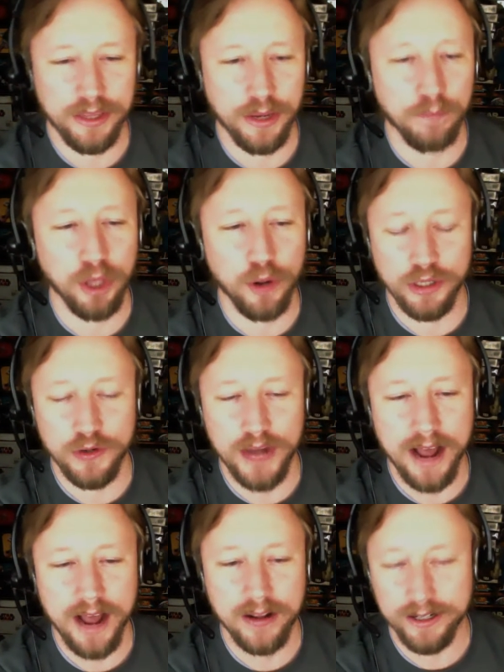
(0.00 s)
below
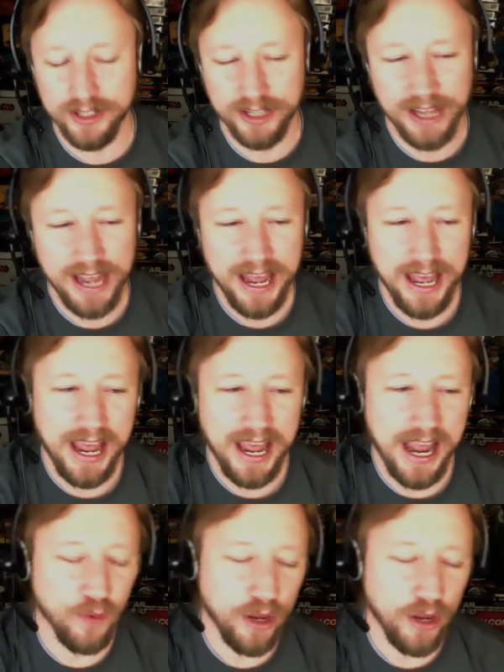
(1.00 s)
$2.
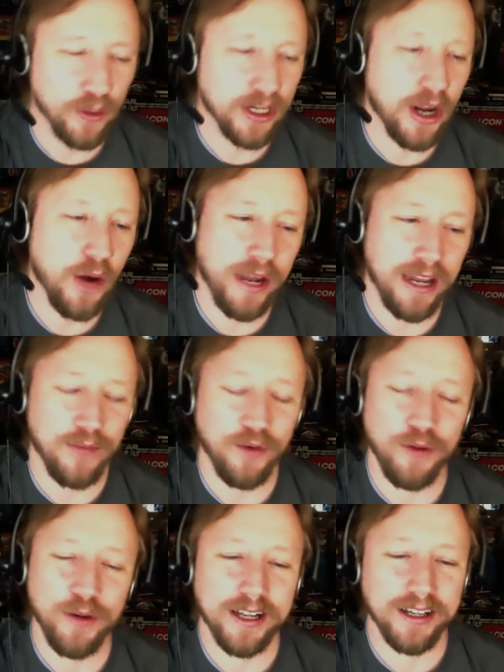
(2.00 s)
And we would go in and
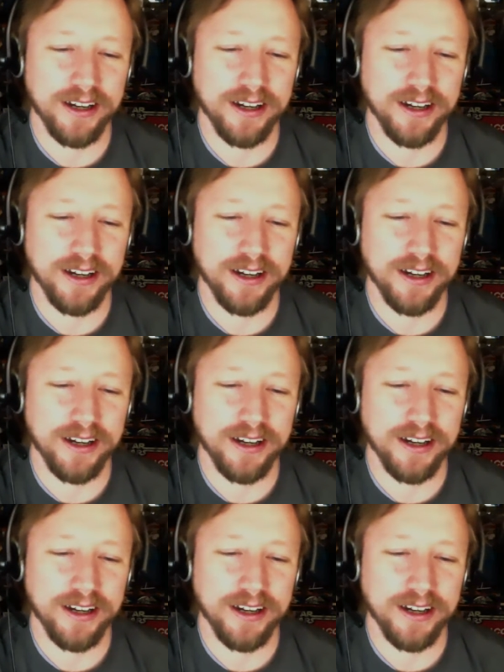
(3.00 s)
we would clear